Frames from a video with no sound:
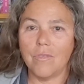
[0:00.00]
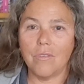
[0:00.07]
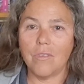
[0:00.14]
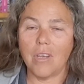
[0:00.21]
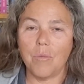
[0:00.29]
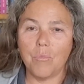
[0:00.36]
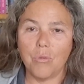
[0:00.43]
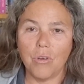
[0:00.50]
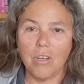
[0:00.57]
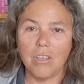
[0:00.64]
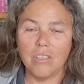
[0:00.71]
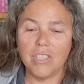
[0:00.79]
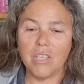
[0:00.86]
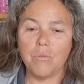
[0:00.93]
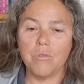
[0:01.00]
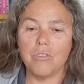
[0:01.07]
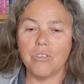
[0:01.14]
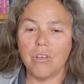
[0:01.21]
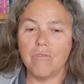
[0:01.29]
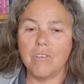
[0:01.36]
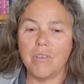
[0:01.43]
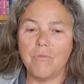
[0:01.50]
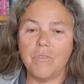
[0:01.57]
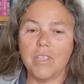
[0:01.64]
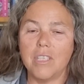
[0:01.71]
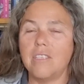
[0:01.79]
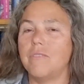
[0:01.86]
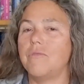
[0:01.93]
type world. It would totally
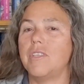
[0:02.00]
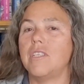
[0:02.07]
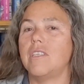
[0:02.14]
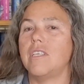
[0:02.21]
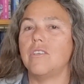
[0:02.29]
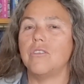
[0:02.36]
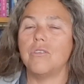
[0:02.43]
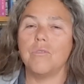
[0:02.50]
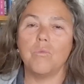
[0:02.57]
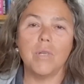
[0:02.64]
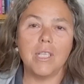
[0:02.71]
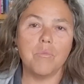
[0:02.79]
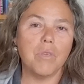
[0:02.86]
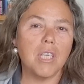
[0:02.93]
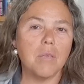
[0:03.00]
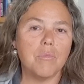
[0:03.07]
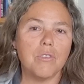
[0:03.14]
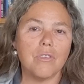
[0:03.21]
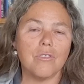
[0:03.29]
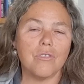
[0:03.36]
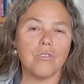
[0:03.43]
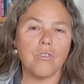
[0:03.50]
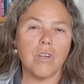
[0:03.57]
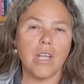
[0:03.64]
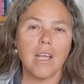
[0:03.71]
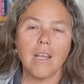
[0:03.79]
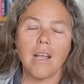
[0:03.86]
fit into a William Gibson story.